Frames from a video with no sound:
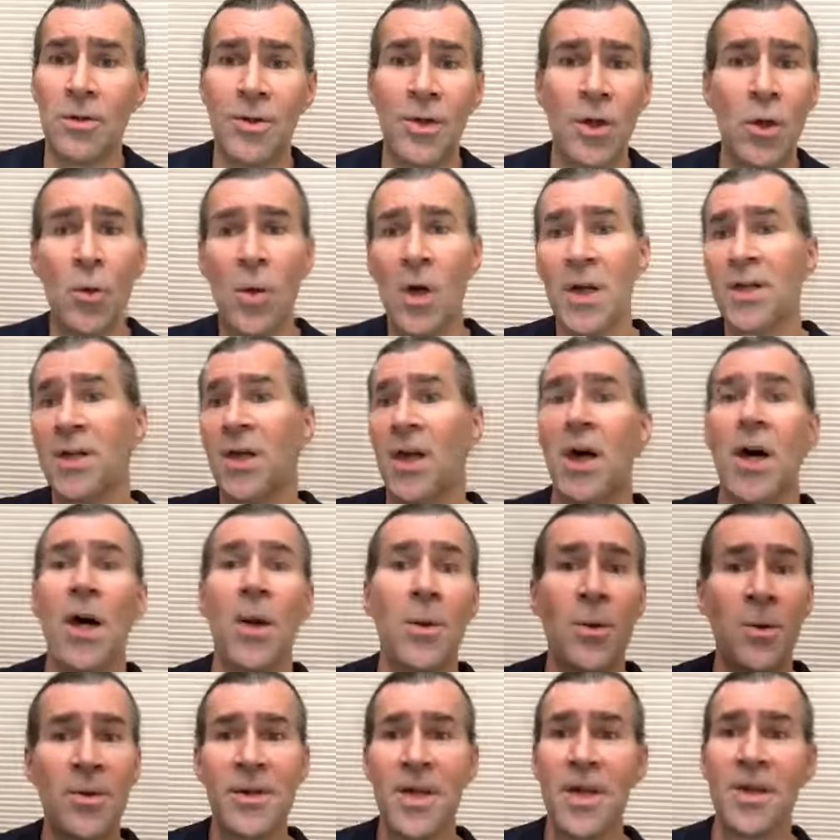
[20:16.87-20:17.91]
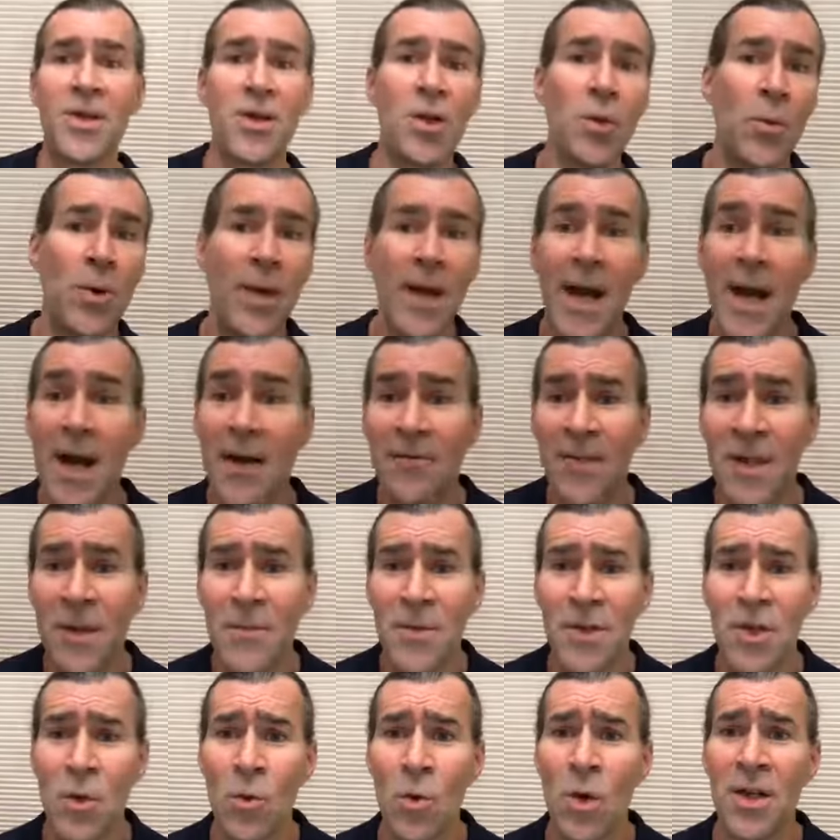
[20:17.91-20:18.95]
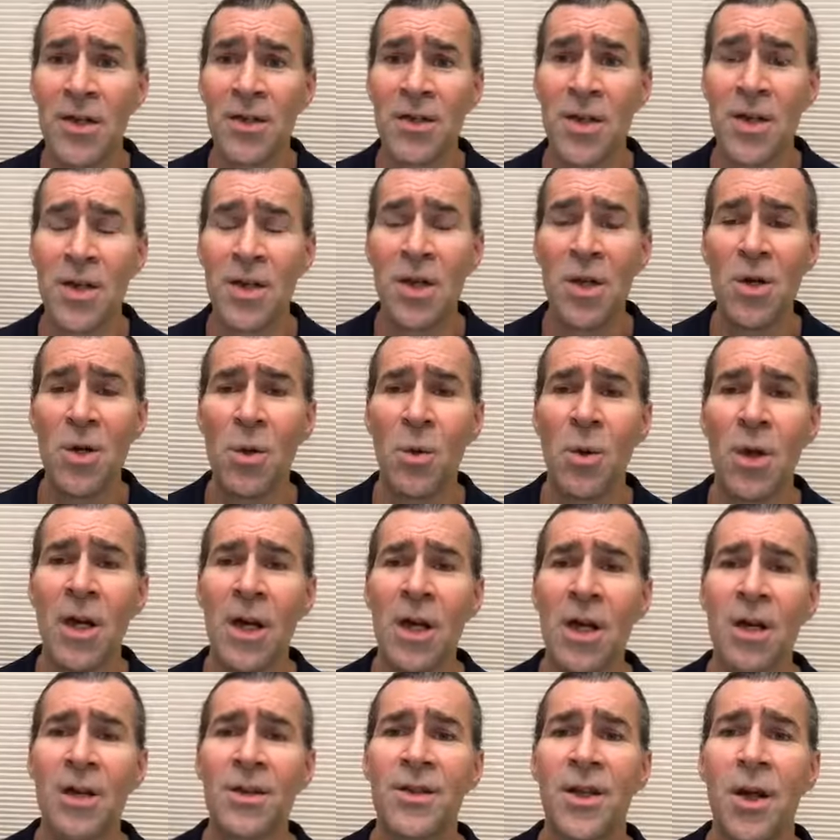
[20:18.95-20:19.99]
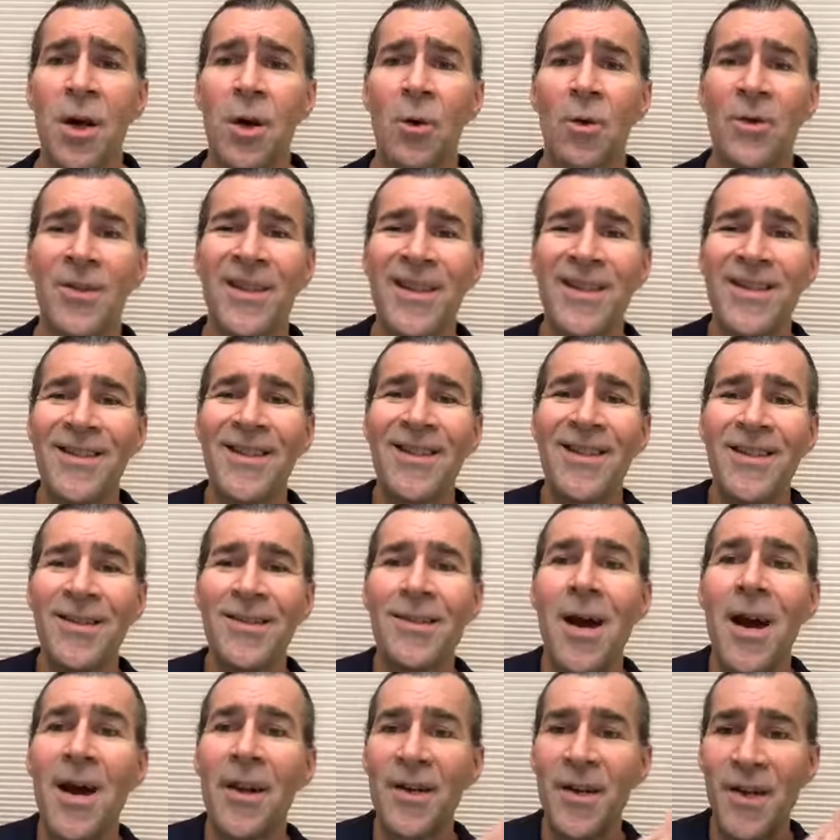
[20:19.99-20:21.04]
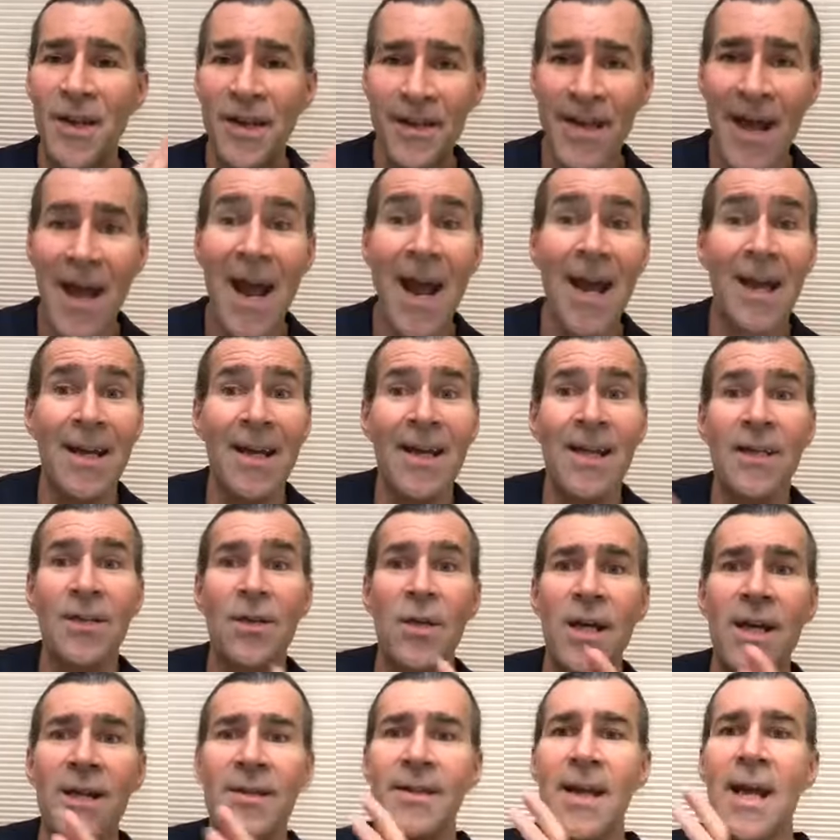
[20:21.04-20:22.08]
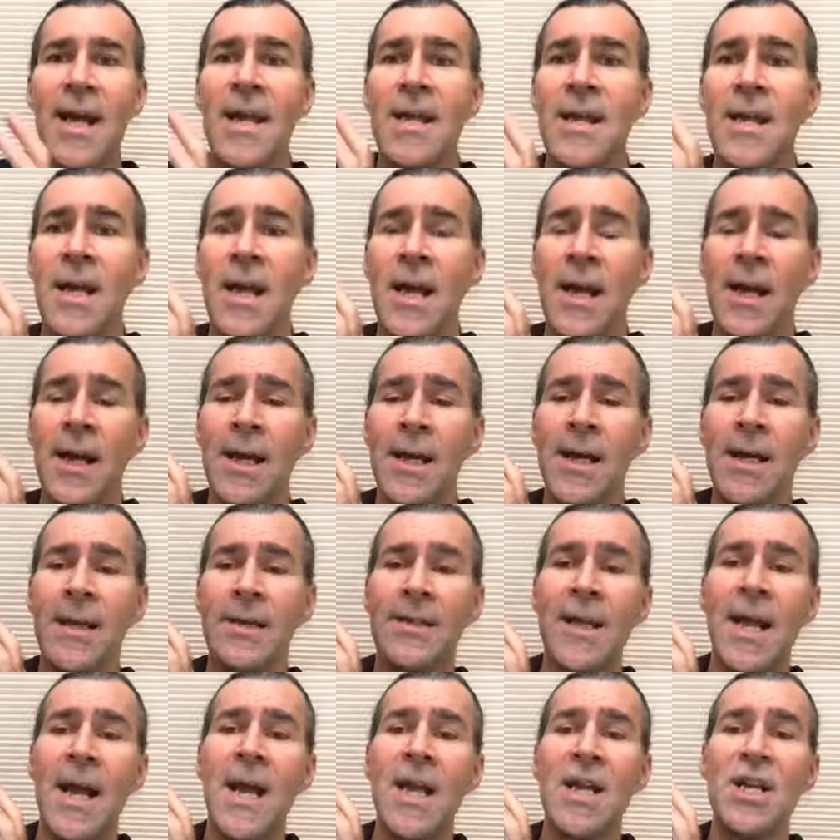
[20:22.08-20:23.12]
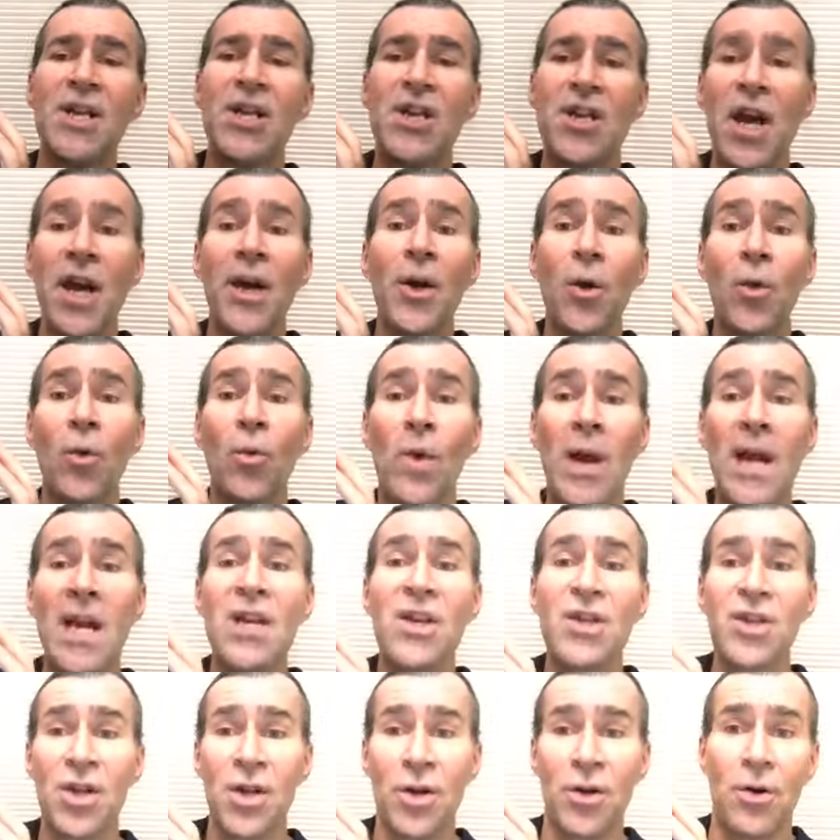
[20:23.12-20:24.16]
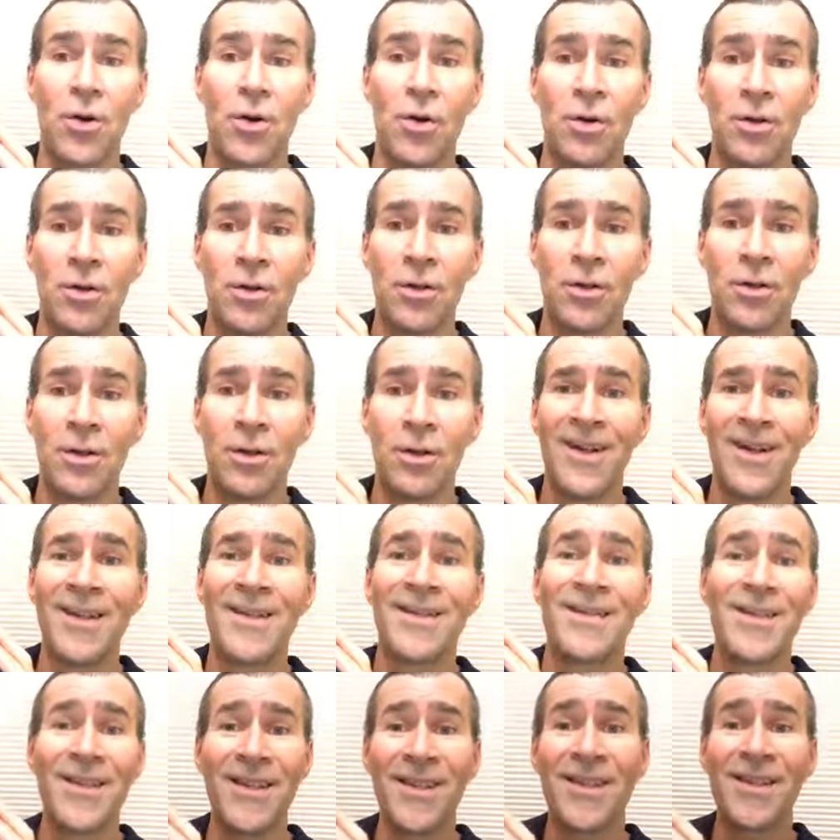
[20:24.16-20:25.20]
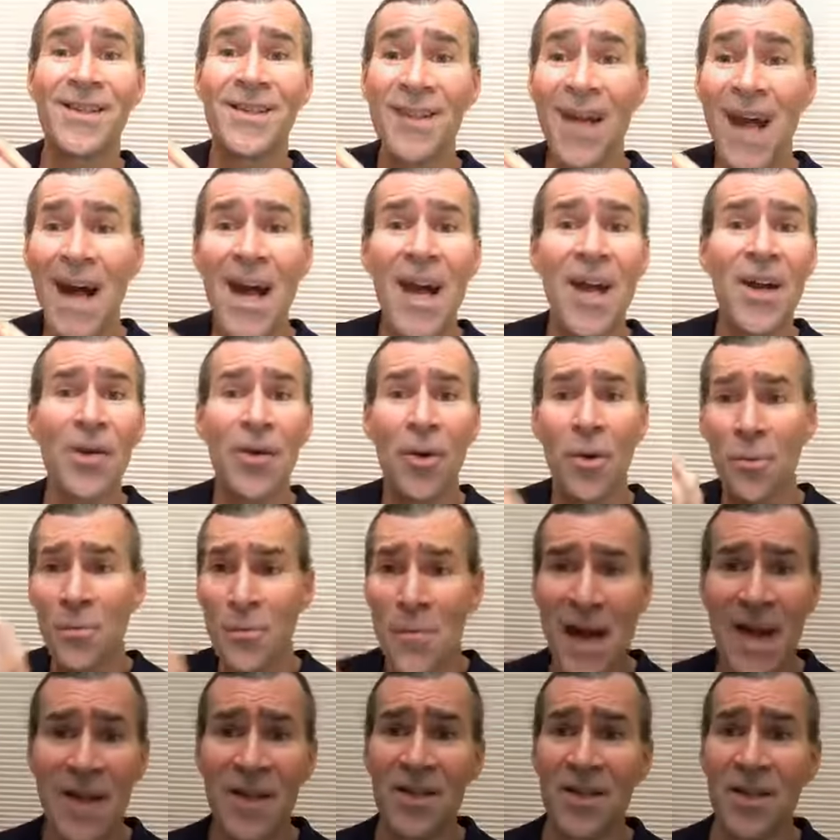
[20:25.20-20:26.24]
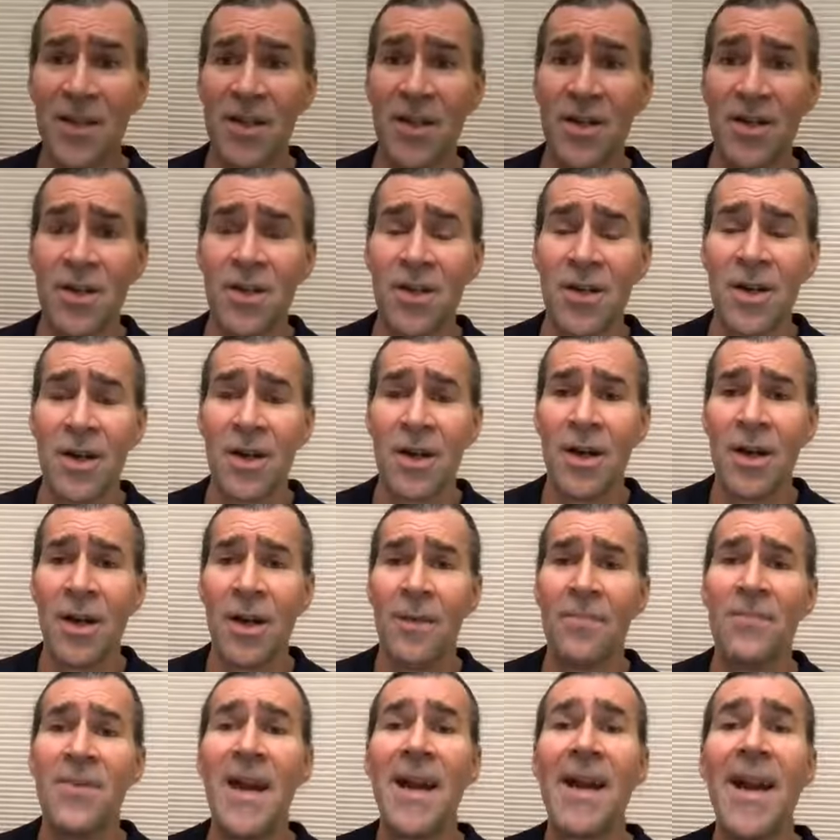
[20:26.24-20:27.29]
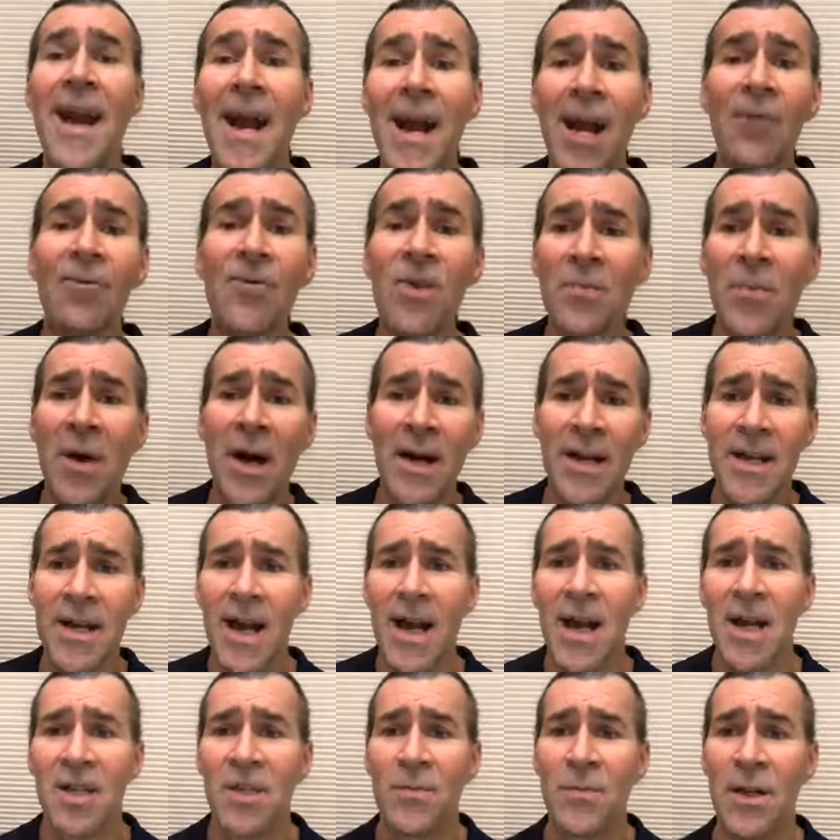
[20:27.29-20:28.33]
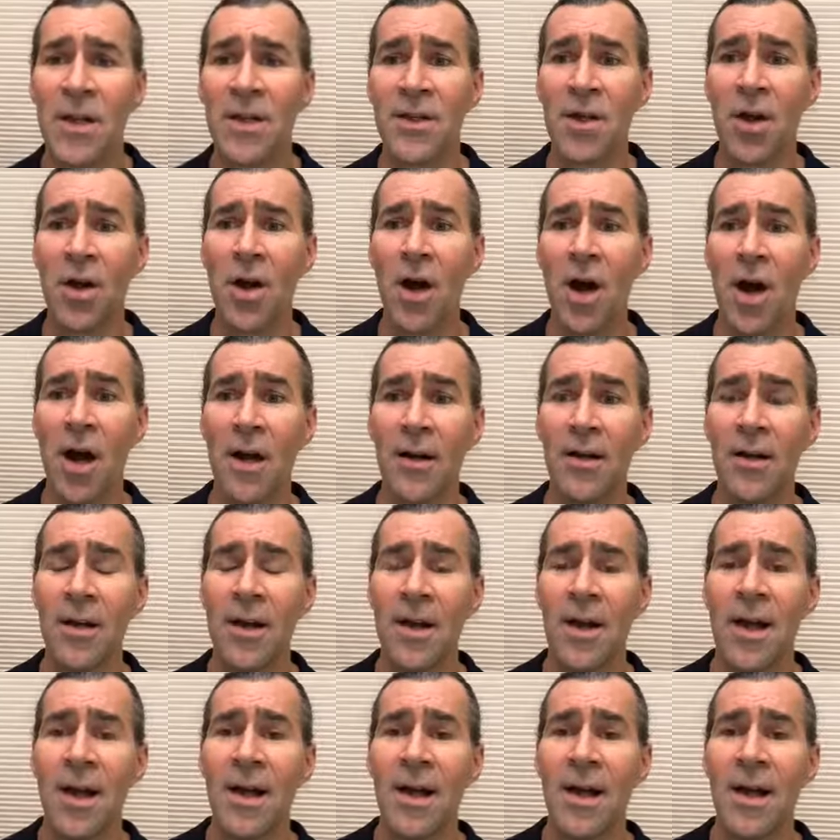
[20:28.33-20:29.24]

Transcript: Do unto others as you would have them do unto you. So this is not an attack. It's a generational, societal message that everybody has been taught.